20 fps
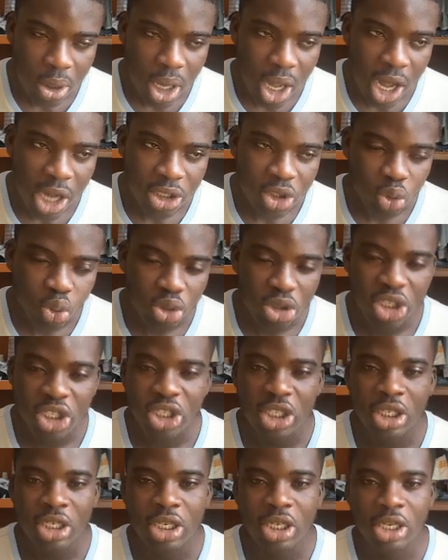at
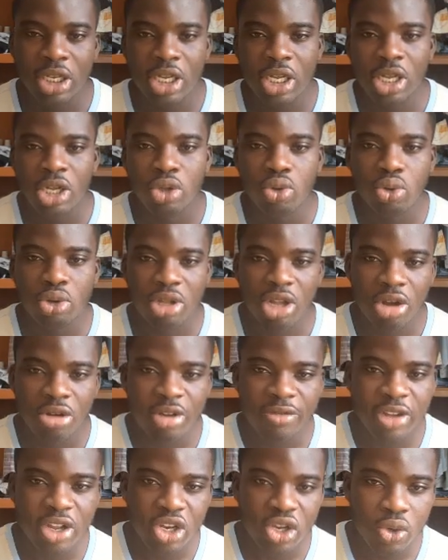which total
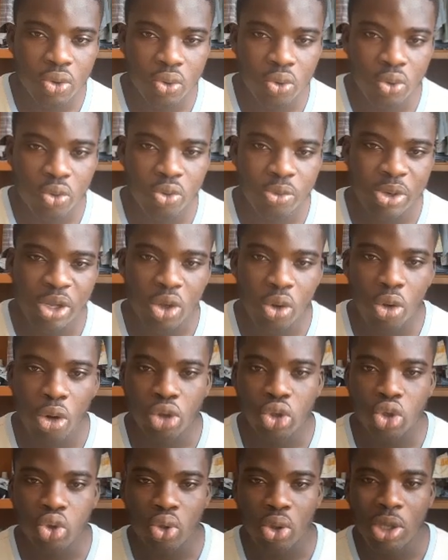revenue will be
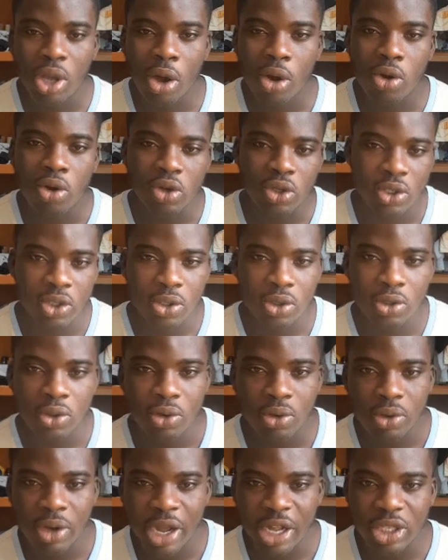equal to total cost.
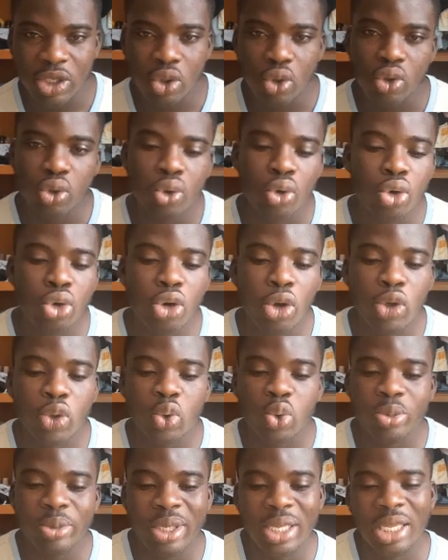Right? So, no
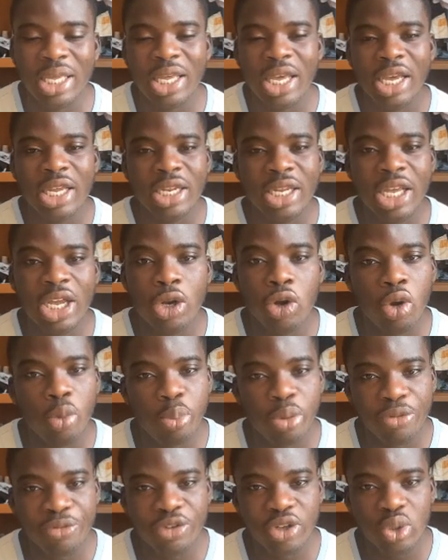loss will be incurred and no
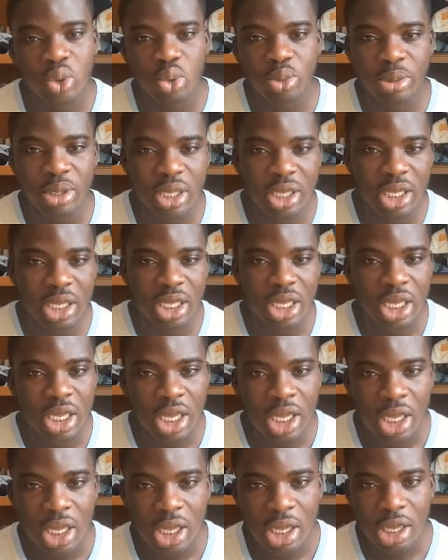profit will be
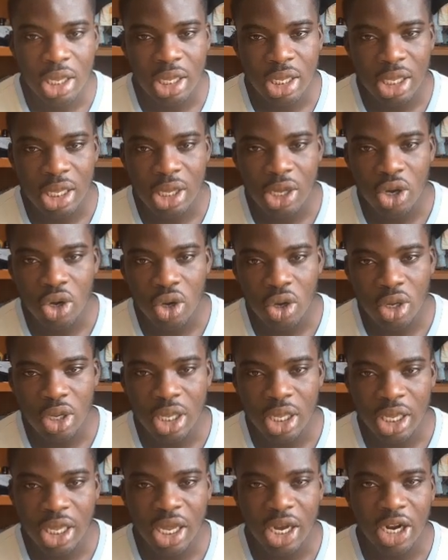
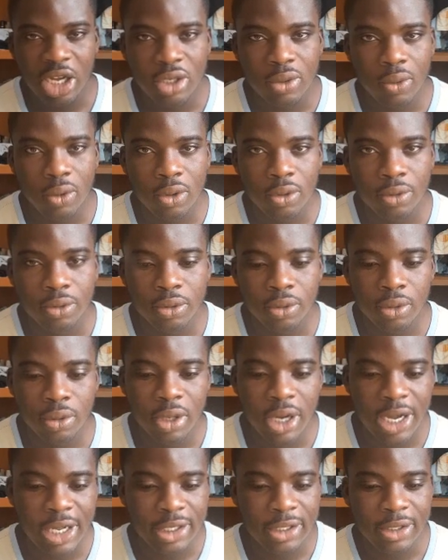incurred as well.
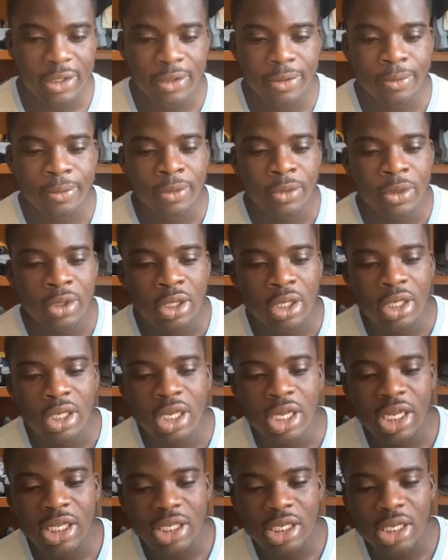Right?
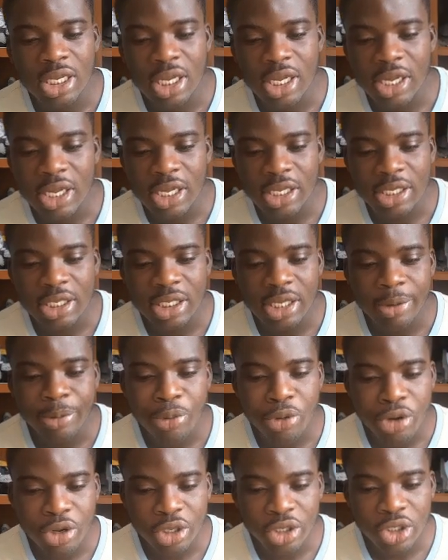It is the
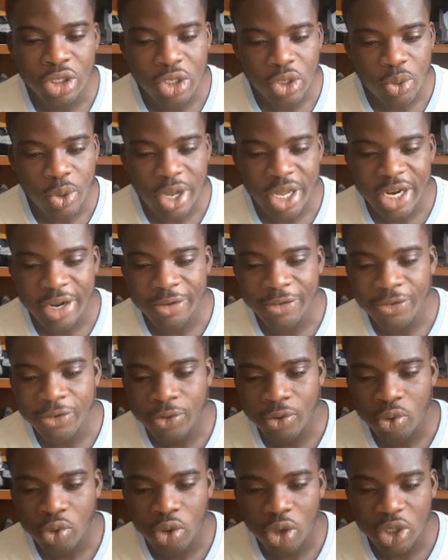point where the
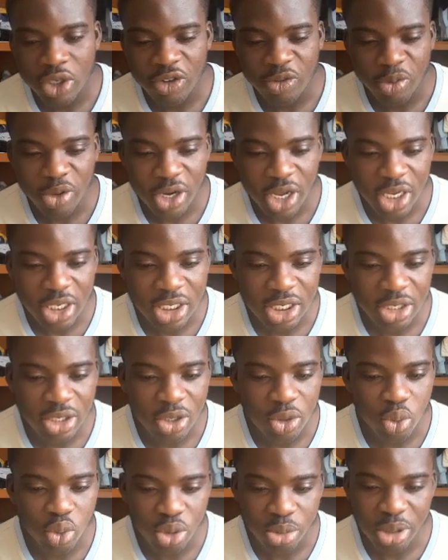full cost of
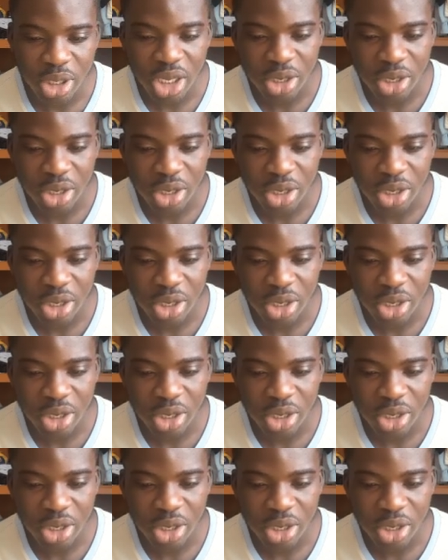production would be